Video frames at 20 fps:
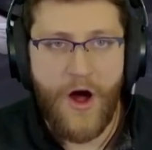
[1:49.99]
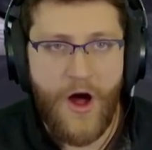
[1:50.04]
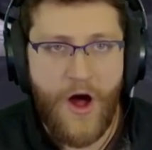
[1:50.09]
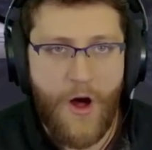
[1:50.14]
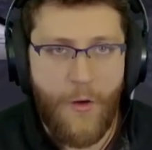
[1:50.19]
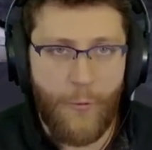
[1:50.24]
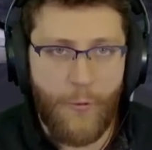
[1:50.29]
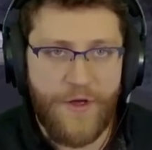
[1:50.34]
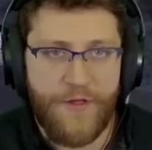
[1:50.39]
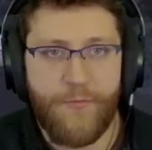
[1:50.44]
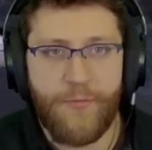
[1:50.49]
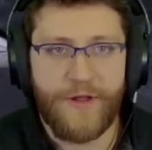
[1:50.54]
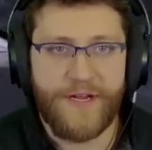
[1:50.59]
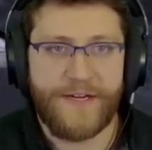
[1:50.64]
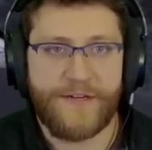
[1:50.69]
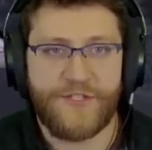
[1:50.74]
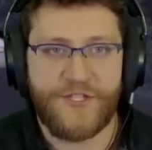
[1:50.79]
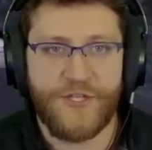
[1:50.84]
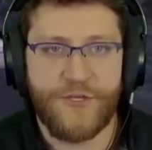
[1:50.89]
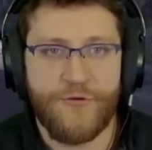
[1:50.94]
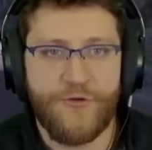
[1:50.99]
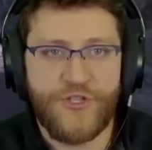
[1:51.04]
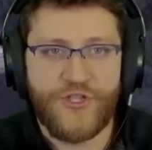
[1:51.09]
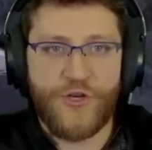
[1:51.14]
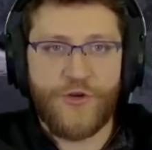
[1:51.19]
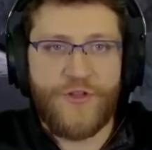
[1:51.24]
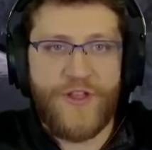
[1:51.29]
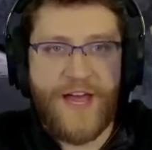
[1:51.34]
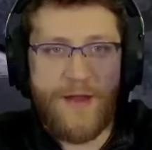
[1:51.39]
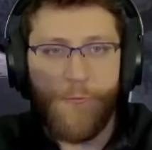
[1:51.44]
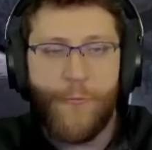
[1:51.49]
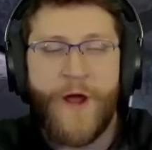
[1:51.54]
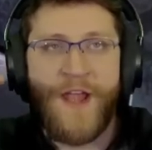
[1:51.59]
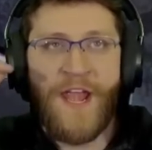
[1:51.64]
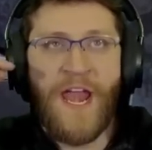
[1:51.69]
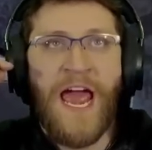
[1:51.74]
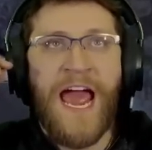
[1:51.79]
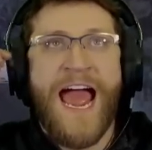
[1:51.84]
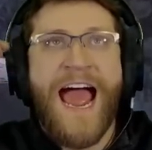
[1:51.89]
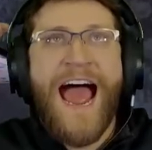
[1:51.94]
with player 2, so that
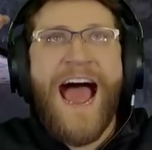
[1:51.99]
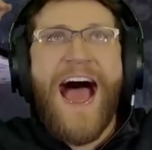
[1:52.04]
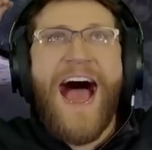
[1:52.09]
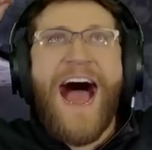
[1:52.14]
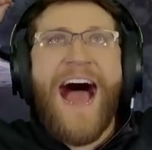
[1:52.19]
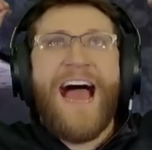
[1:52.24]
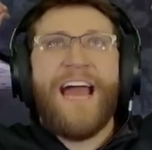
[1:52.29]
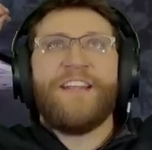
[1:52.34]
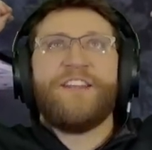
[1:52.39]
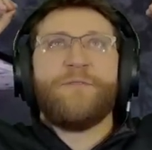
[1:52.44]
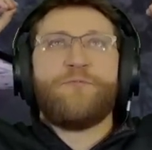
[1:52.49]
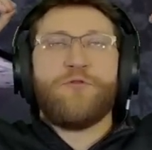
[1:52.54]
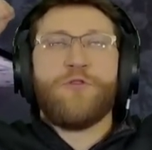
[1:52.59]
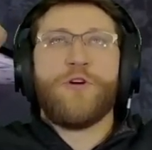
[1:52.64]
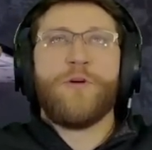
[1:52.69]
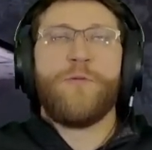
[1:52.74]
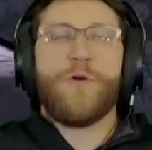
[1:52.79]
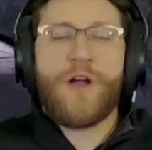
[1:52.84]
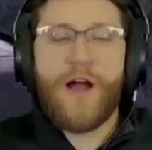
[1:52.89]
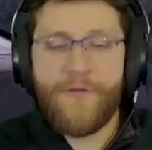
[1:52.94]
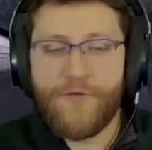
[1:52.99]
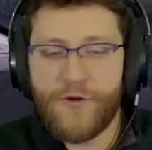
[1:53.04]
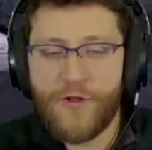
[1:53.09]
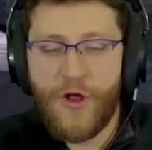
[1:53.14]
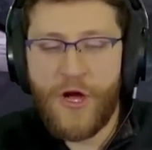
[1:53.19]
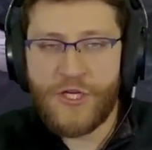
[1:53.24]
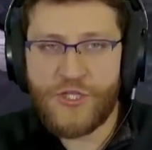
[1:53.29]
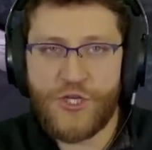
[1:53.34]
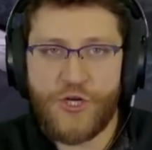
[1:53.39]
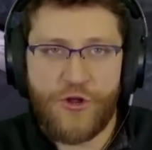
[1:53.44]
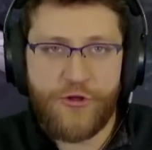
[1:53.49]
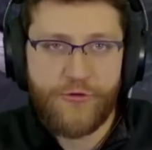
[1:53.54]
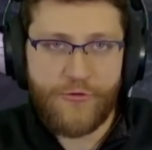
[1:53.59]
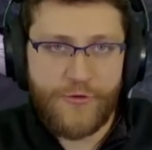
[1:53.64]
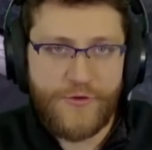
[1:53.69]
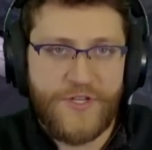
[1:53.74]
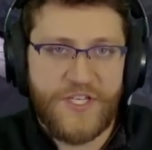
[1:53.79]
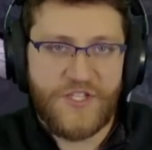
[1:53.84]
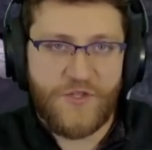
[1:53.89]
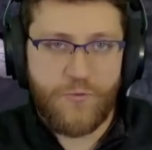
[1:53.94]
when I deployable cover launch
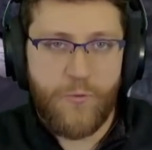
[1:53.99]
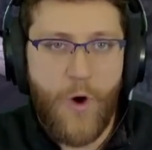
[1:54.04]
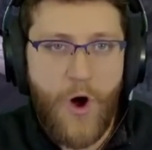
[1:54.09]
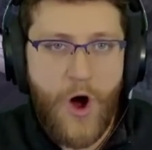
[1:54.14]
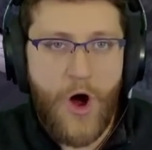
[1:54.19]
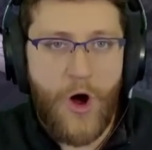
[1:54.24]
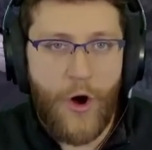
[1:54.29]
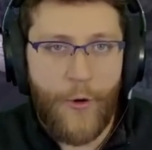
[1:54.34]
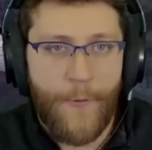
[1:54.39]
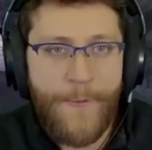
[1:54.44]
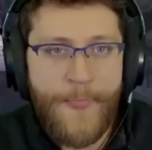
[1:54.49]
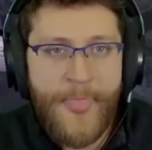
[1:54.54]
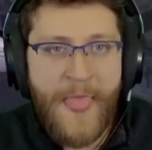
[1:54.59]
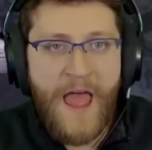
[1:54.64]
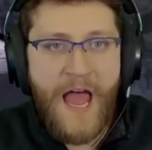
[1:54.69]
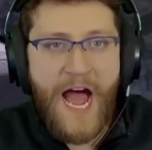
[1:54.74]
through this wall,